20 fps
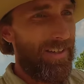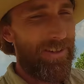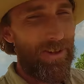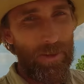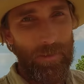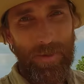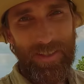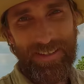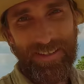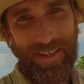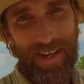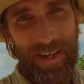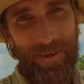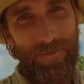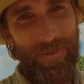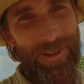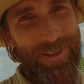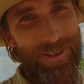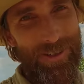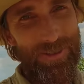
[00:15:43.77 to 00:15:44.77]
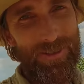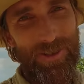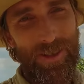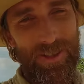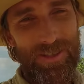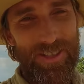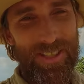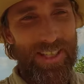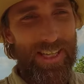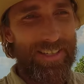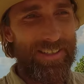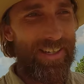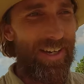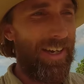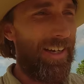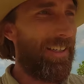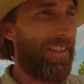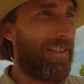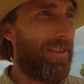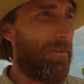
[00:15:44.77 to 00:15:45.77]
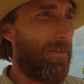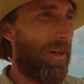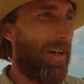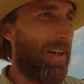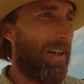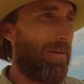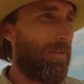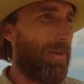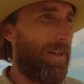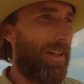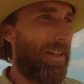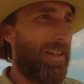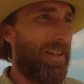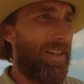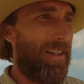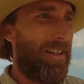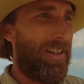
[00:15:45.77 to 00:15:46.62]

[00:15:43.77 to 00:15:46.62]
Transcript: you're a bit safer, you're not as close to that tail and the barb, but